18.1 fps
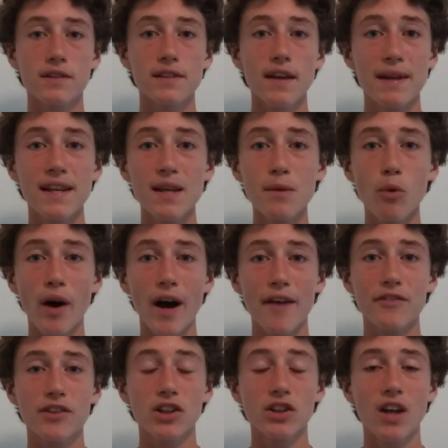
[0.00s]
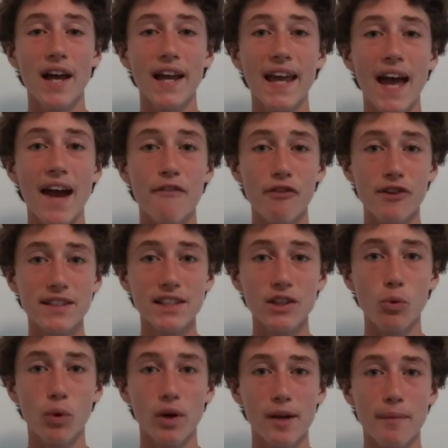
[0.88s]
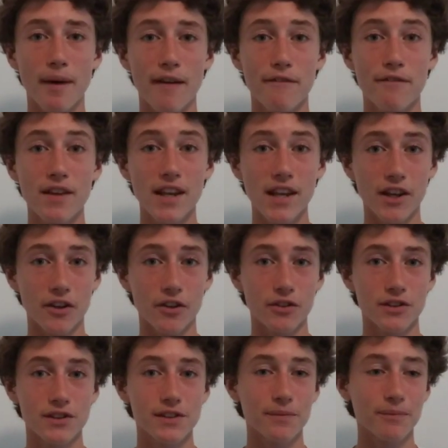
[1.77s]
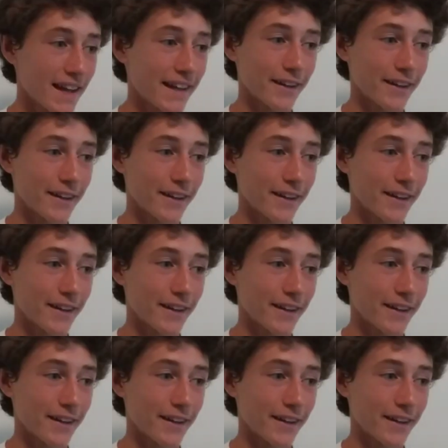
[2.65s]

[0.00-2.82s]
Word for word: Speedy will have to like every single one of my videos.